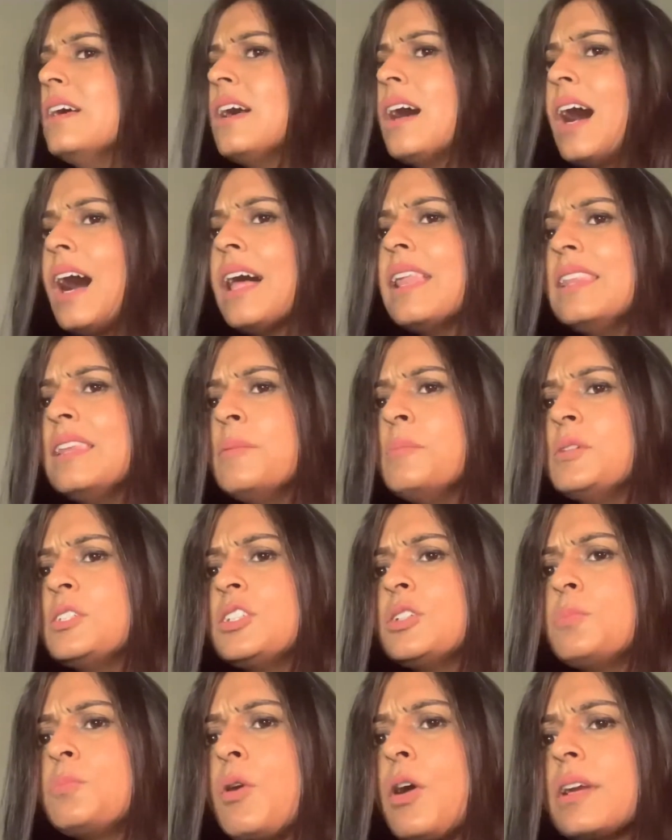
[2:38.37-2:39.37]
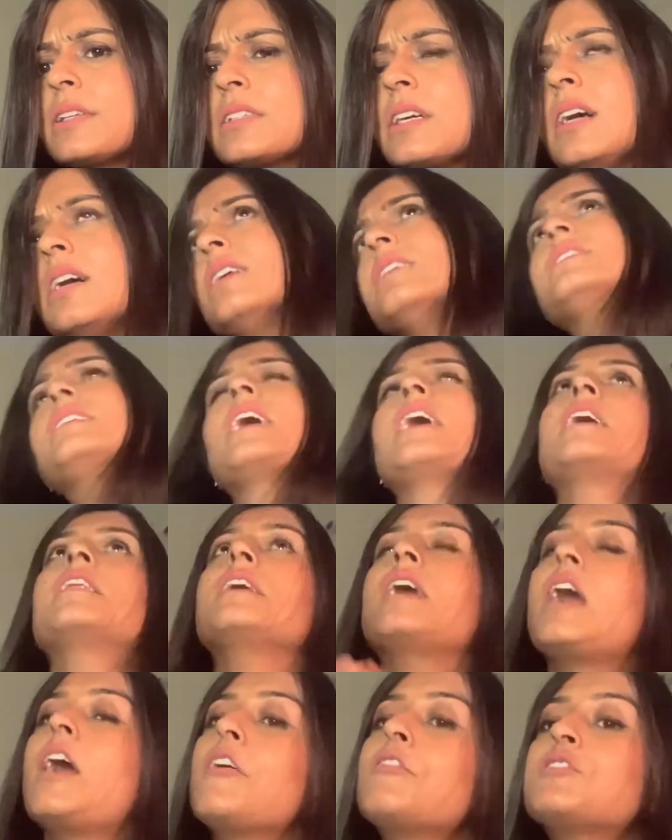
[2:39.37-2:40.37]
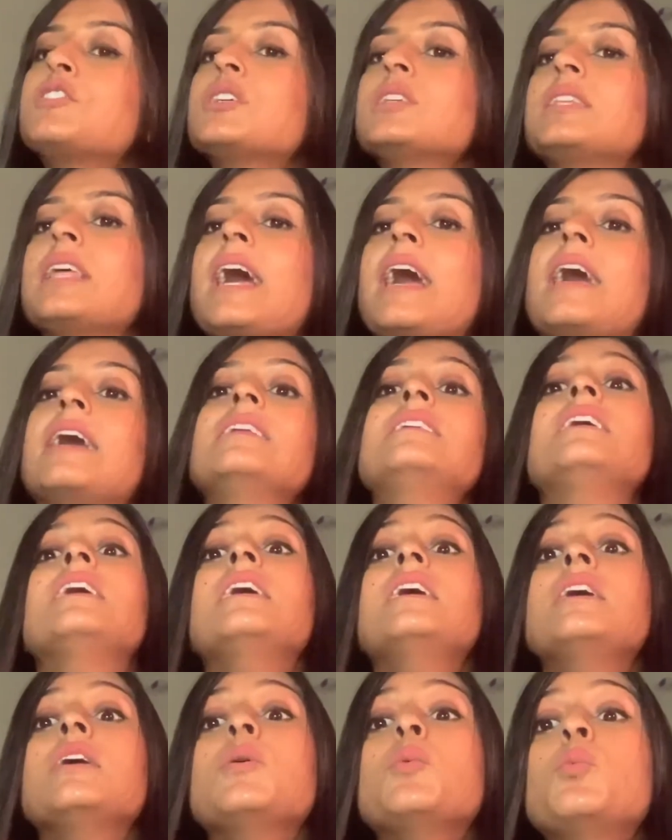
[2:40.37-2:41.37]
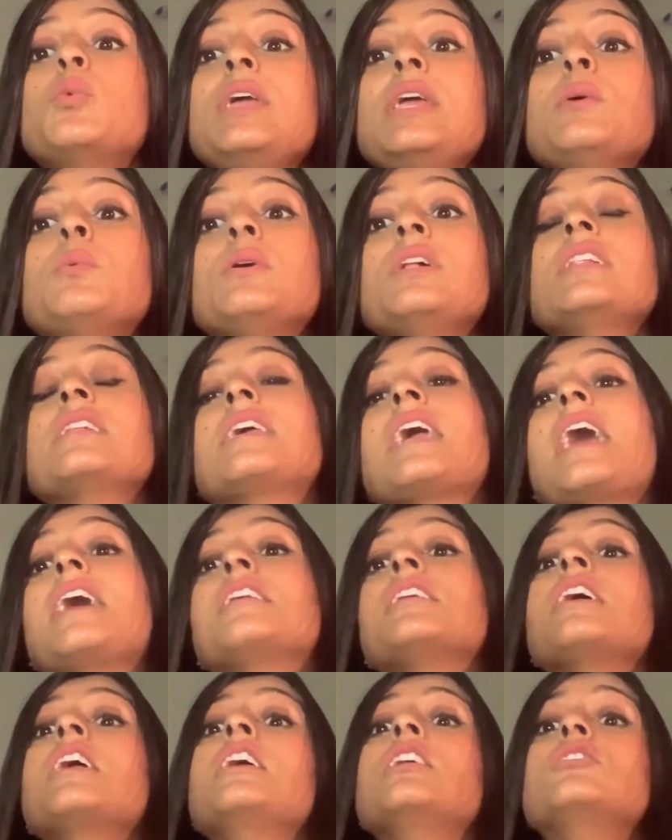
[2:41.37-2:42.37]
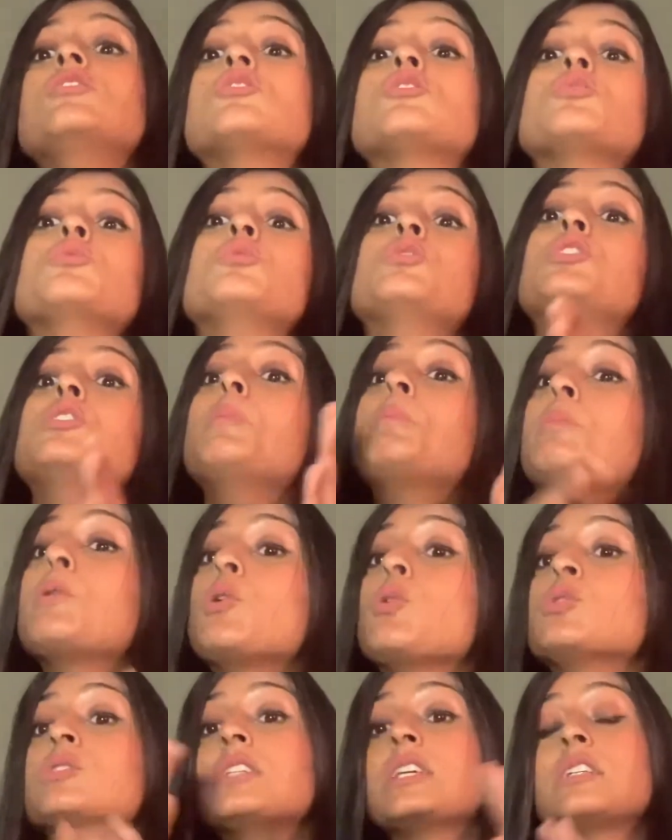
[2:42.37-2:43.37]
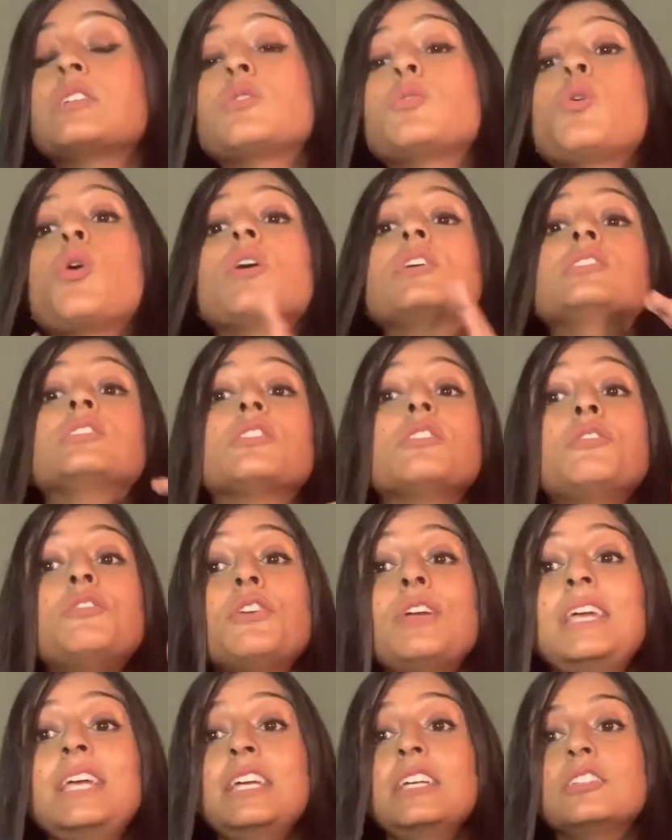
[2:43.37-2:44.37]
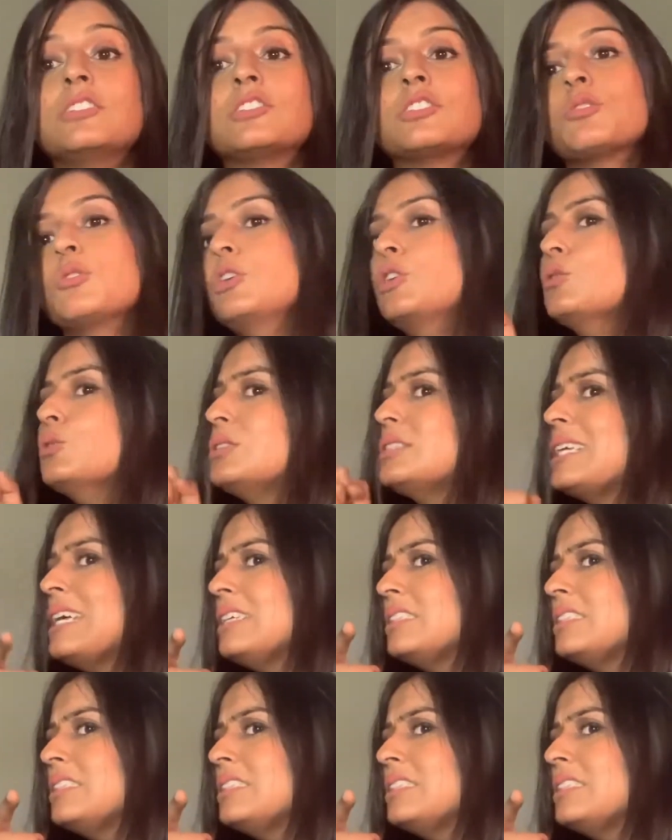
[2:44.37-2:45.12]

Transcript: unlimited podcasts, and after that we will get into the pros and cons of each. So you stay